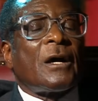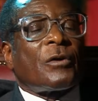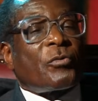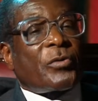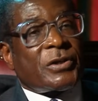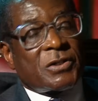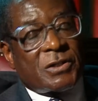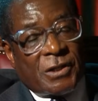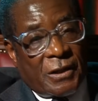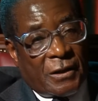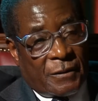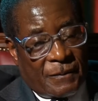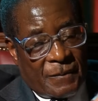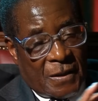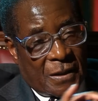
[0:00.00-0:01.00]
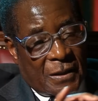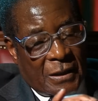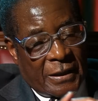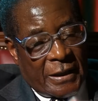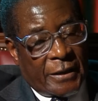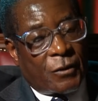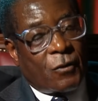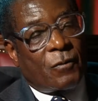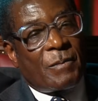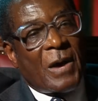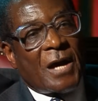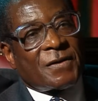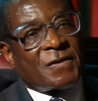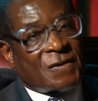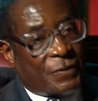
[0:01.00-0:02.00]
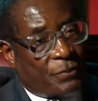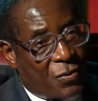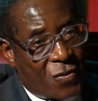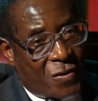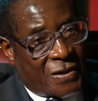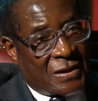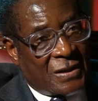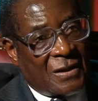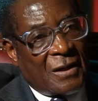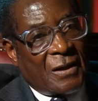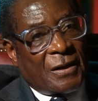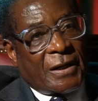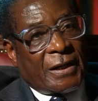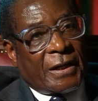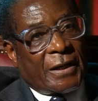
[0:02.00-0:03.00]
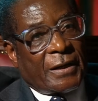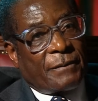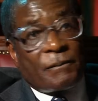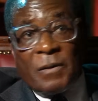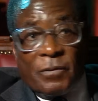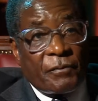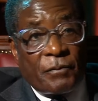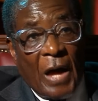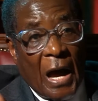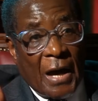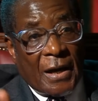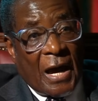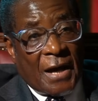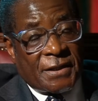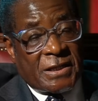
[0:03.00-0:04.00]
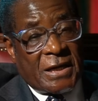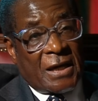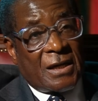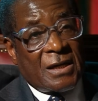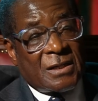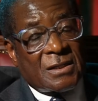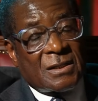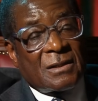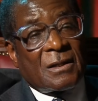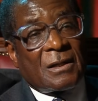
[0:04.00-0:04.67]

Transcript: which can command support I take it